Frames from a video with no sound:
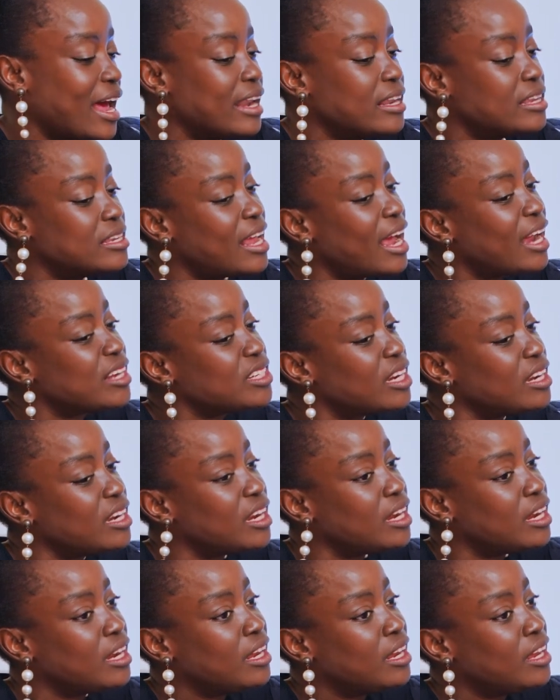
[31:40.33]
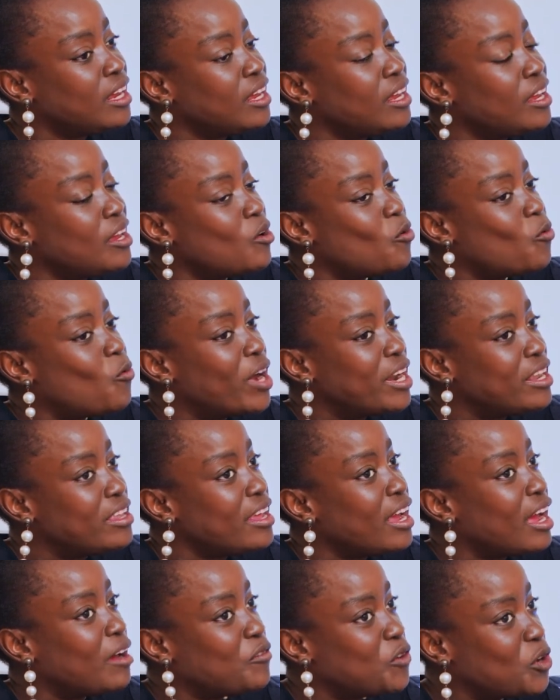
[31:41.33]
And actually, one
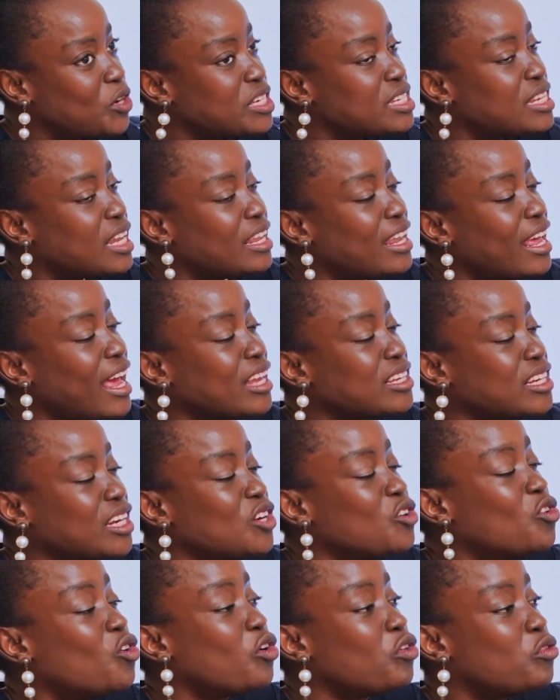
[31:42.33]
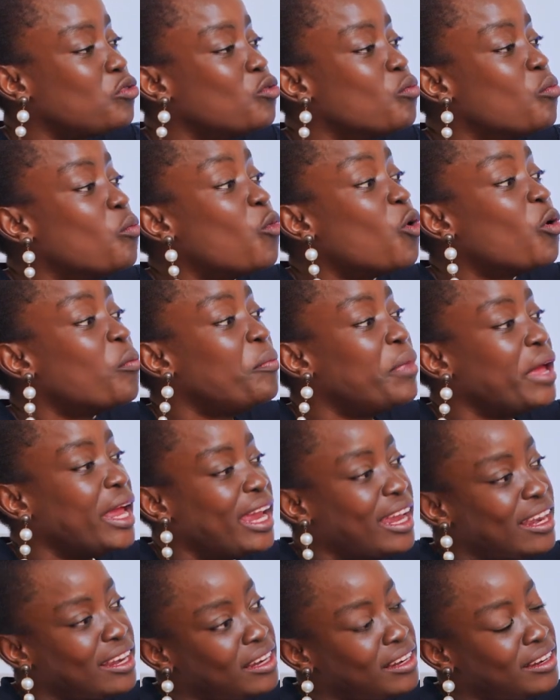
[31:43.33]
thing I've noticed is that they actually go through more
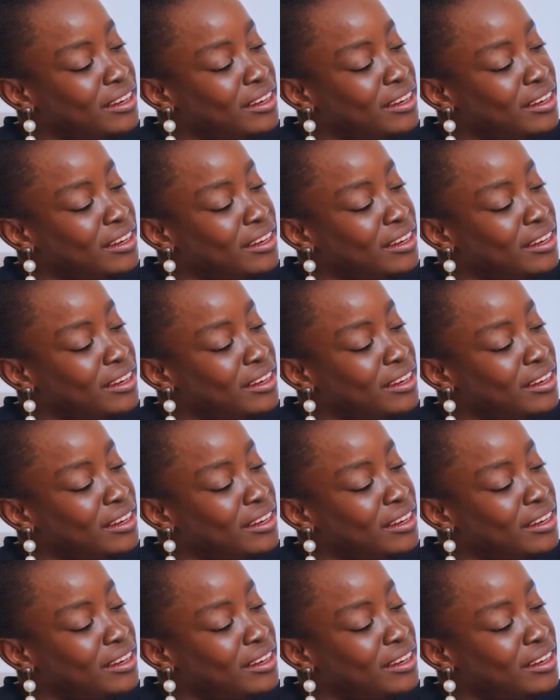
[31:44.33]
pain